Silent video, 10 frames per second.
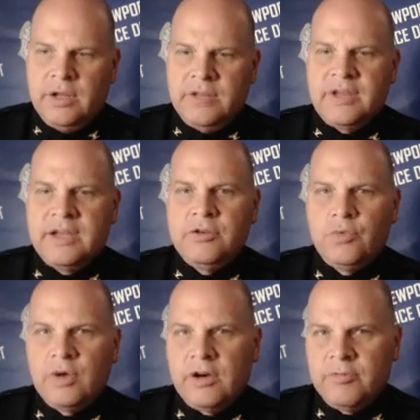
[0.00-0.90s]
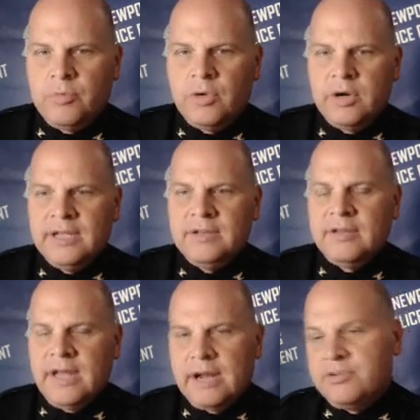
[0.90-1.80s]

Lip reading: and as I delve more into that,